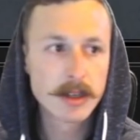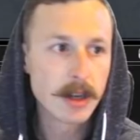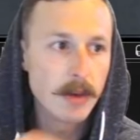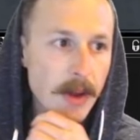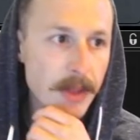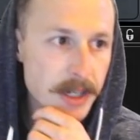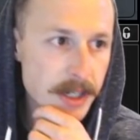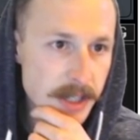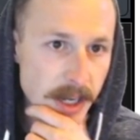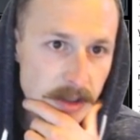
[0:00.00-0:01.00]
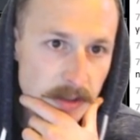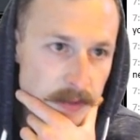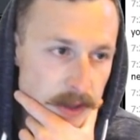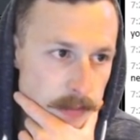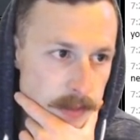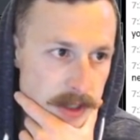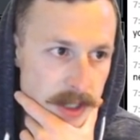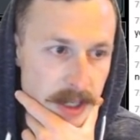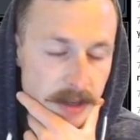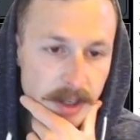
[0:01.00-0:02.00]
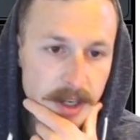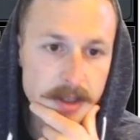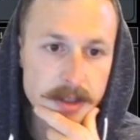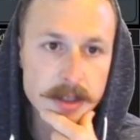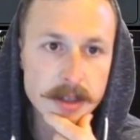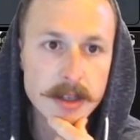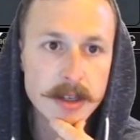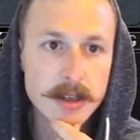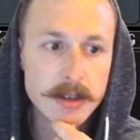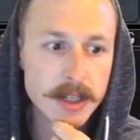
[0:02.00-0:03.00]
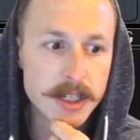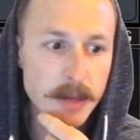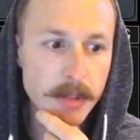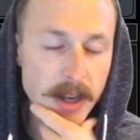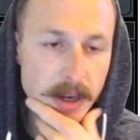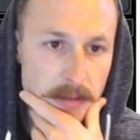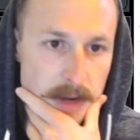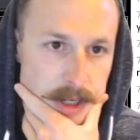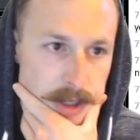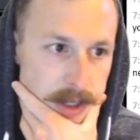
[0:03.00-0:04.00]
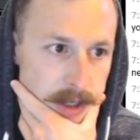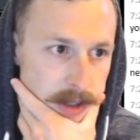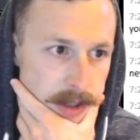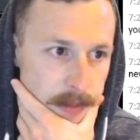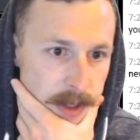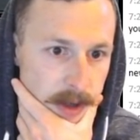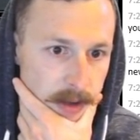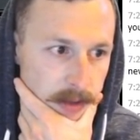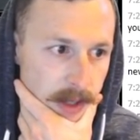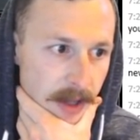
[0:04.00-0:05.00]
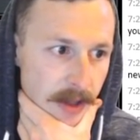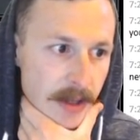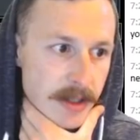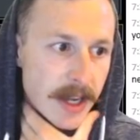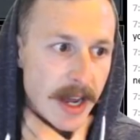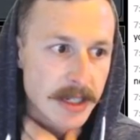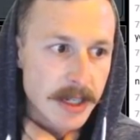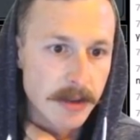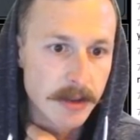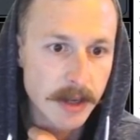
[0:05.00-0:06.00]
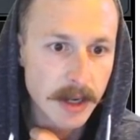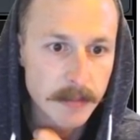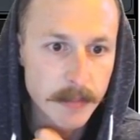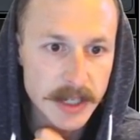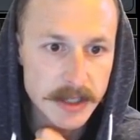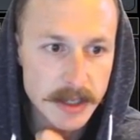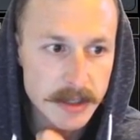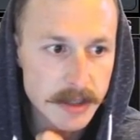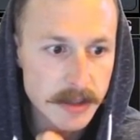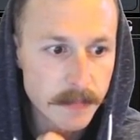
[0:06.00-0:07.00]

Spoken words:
Oh wow, they just cycled Fumes because they need lands. They're just gonna play like a Rager here or something? Oh yeah, there's the cast down. Okay, makes sense.